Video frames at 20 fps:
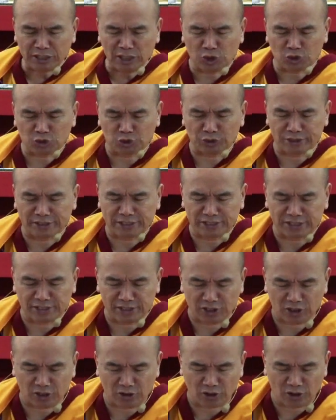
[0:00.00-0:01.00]
so
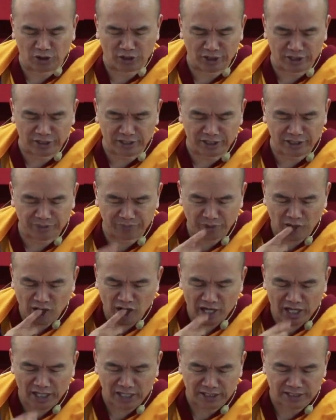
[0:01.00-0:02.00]
teaches it thoroughly
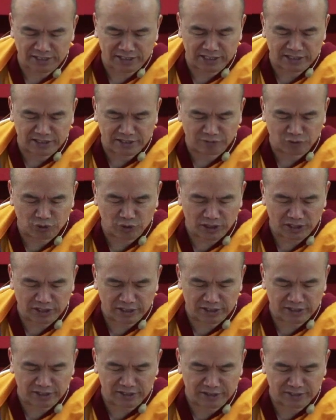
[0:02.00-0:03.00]
and extensive to
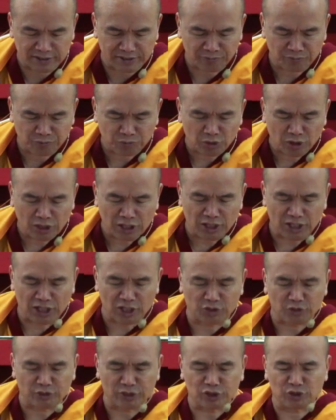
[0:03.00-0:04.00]
others? The
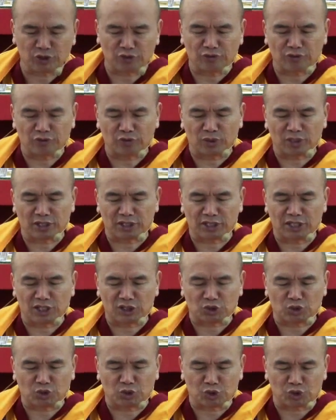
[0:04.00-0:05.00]
treasure of the One
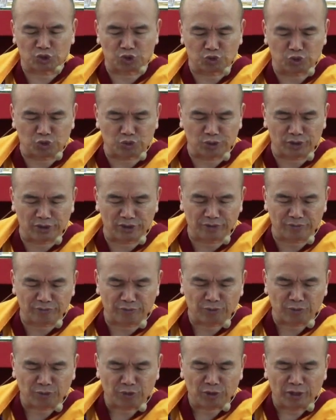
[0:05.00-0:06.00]
Thus Gone Sutra.
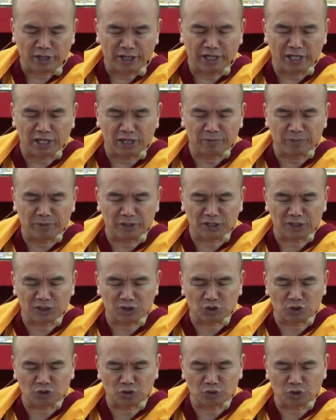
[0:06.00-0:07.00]
Any
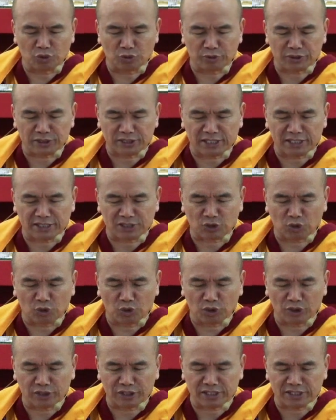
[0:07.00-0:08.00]
person who, possessing
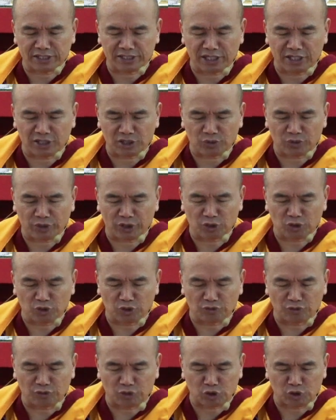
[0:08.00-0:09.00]
all these 10 great
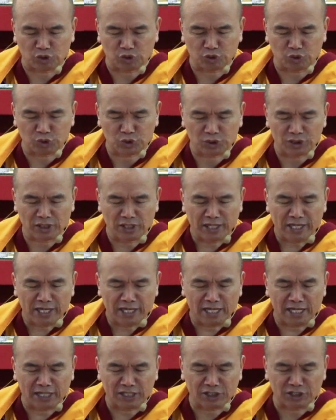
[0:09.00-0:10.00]
known virtues,
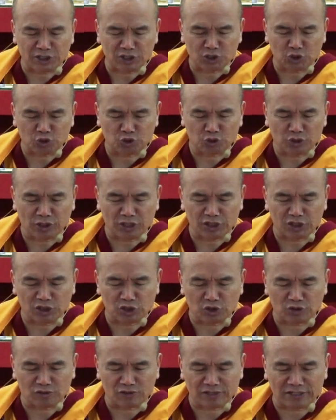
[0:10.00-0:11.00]
enters into the
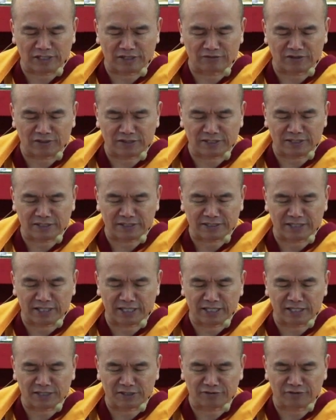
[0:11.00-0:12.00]
teaching of selflessness and
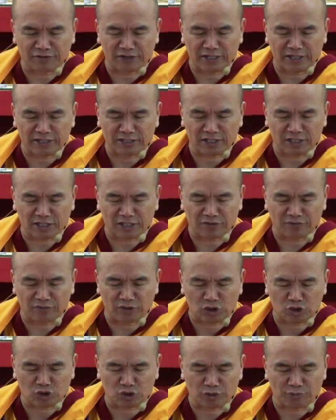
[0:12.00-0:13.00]
has faith and
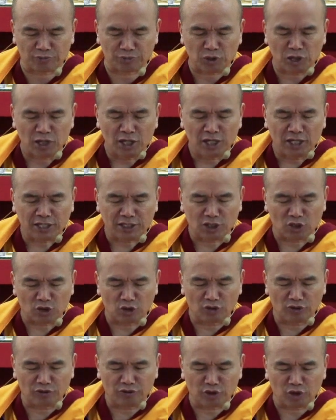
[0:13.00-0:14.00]
conviction that
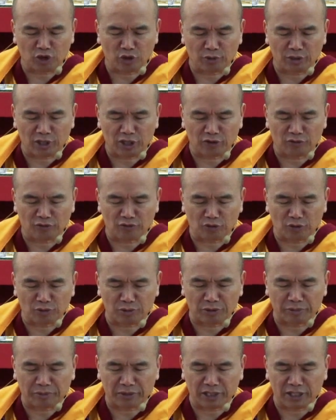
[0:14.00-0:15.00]
all phenomena are from
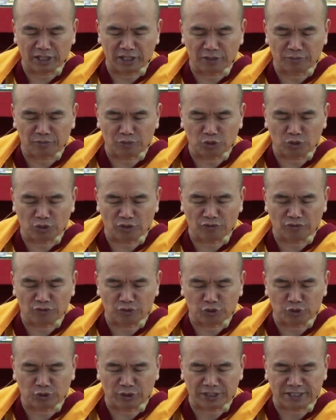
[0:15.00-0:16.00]
the beginning pure of
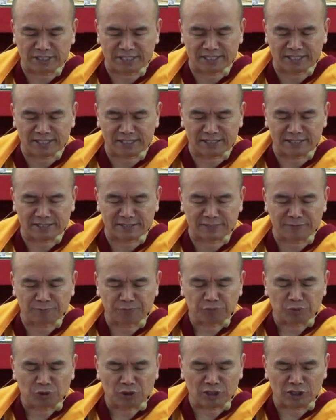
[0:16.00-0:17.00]
true existence,
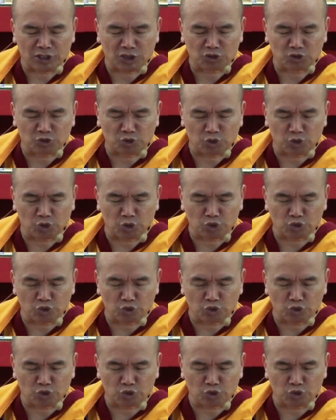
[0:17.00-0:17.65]
does not go